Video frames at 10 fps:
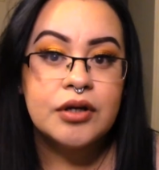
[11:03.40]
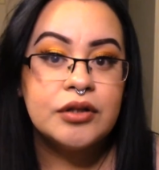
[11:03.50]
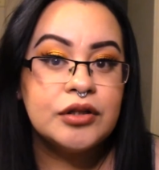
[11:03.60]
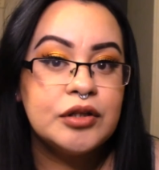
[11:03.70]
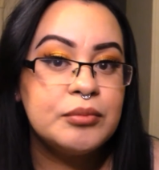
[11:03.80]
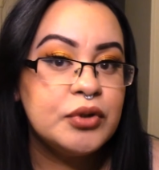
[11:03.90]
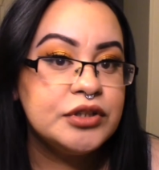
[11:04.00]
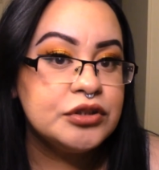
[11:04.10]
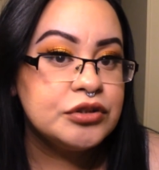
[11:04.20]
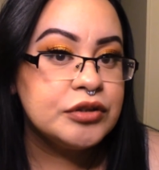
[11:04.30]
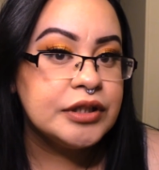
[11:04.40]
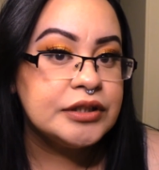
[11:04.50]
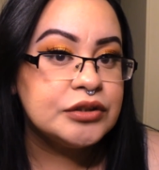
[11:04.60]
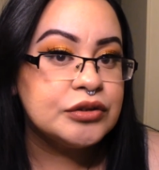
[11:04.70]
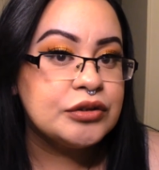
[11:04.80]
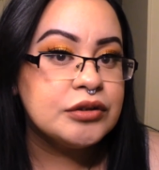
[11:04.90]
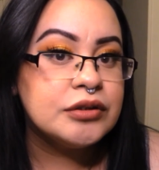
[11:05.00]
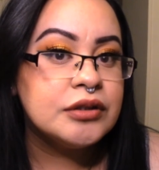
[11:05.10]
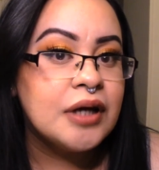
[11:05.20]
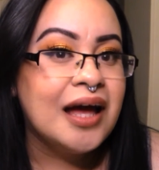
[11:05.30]
The moisturizer,
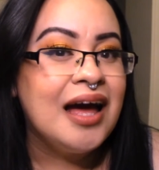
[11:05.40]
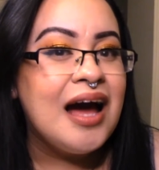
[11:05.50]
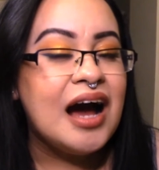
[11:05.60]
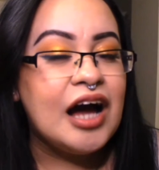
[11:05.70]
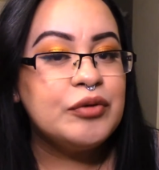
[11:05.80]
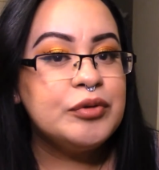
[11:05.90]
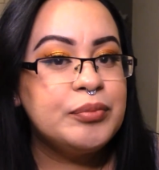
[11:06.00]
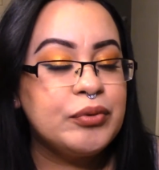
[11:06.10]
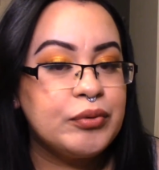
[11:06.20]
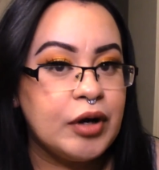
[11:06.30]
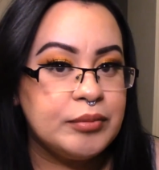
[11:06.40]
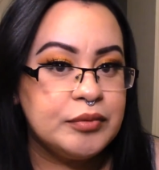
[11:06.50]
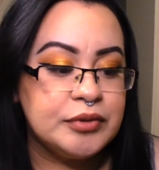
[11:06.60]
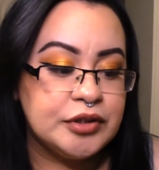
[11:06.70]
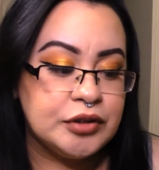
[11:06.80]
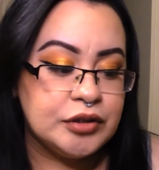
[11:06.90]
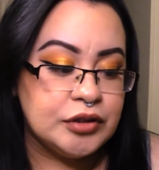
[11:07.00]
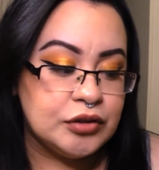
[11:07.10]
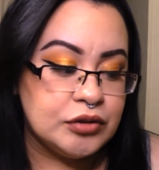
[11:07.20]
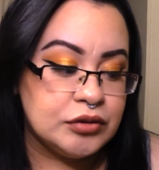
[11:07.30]
I would probably
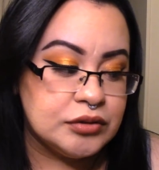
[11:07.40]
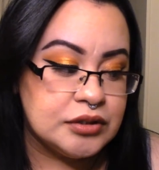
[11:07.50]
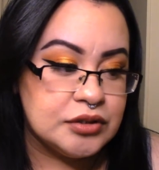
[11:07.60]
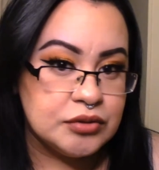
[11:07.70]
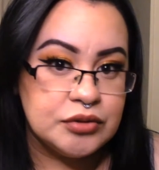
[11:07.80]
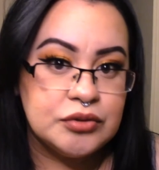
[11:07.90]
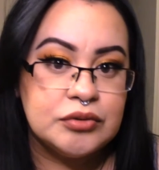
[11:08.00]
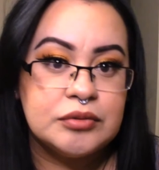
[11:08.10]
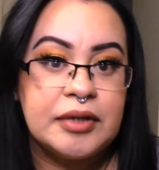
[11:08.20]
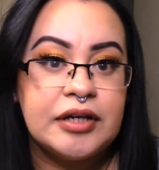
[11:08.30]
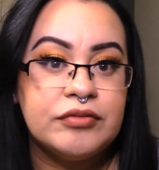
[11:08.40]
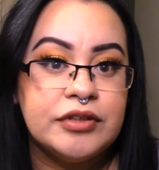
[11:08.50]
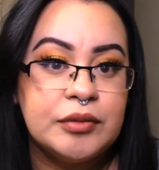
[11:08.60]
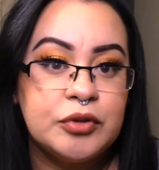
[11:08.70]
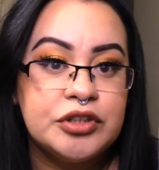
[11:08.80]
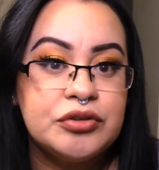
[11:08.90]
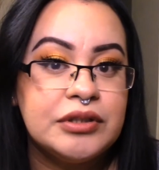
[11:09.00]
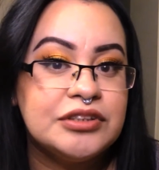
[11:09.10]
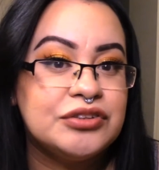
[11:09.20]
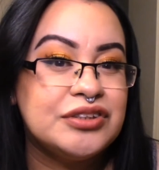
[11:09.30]
still use my everyday
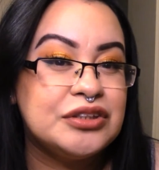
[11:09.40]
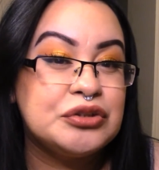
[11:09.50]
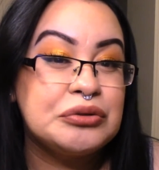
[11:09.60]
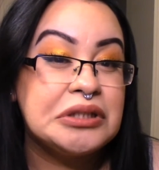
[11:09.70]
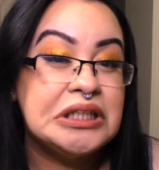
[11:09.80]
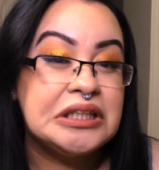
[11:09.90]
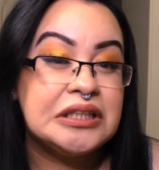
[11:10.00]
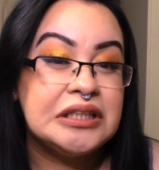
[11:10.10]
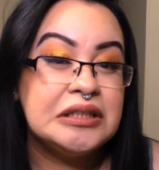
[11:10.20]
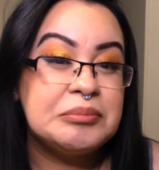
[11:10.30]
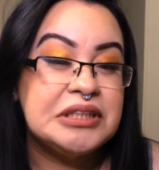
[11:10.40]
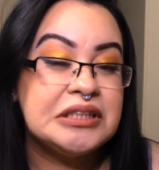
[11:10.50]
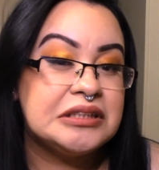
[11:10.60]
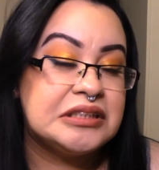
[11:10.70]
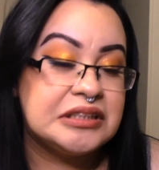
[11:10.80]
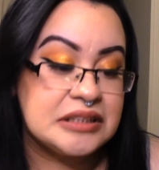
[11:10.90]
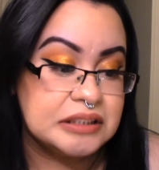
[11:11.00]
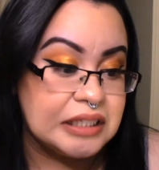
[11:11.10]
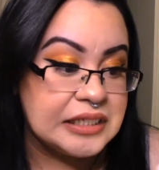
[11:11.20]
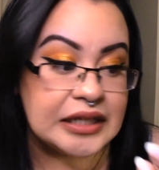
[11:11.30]
moisturizer underneath it because it did
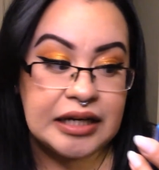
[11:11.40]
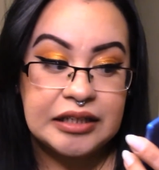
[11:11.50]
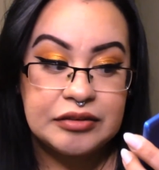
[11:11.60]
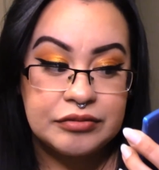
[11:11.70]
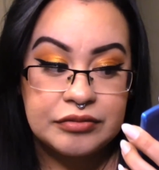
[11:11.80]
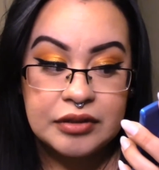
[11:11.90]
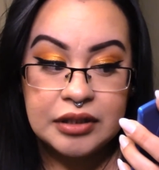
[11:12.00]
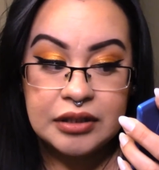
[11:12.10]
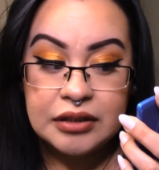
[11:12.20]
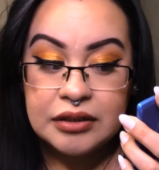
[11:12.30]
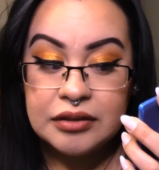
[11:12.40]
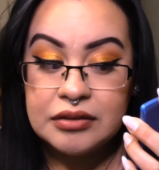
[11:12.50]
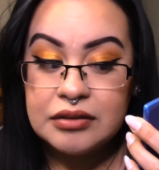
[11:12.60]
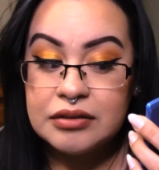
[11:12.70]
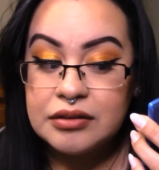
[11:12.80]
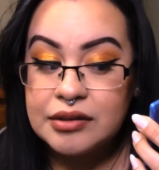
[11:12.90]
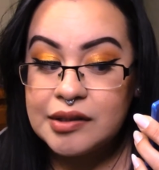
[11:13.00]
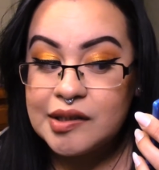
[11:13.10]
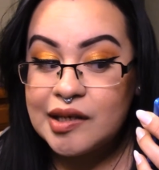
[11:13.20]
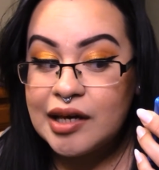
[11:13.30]
like kind of
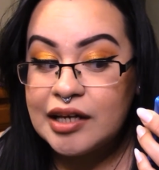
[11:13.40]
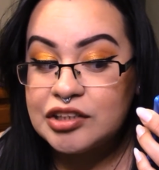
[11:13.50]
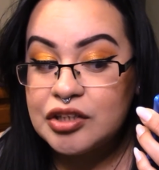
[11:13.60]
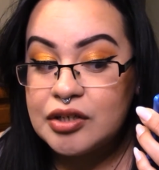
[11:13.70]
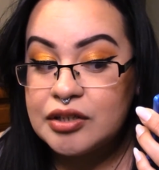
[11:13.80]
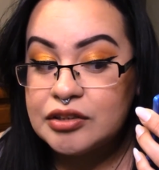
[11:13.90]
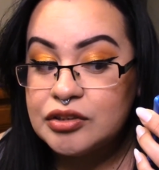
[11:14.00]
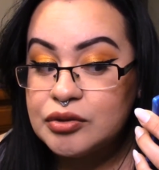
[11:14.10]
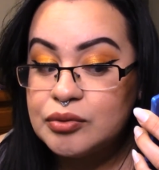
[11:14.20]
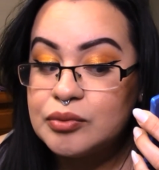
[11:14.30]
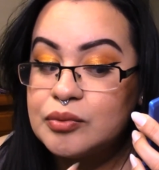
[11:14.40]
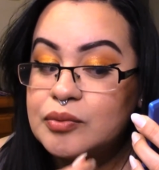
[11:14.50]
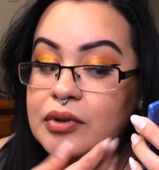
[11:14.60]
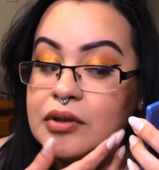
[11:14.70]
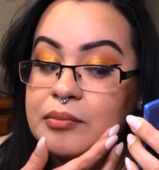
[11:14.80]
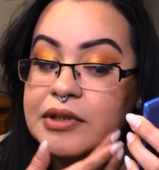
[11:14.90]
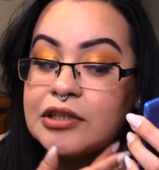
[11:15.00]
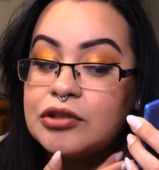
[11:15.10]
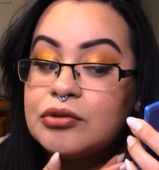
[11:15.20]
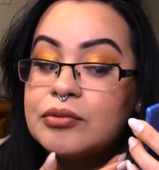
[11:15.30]
catch on to all my
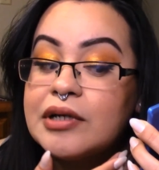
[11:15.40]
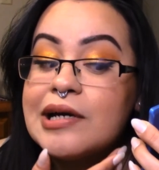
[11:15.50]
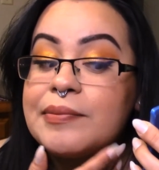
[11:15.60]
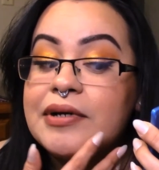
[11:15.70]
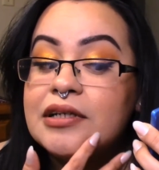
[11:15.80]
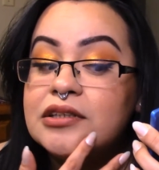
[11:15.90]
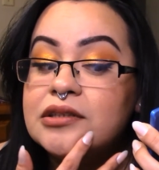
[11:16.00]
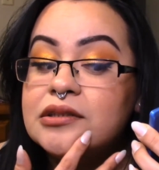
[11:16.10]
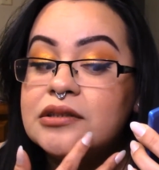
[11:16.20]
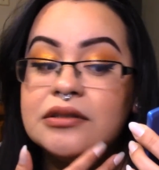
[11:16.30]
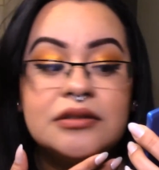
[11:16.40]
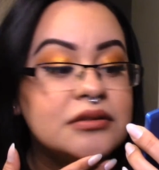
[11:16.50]
dry patches.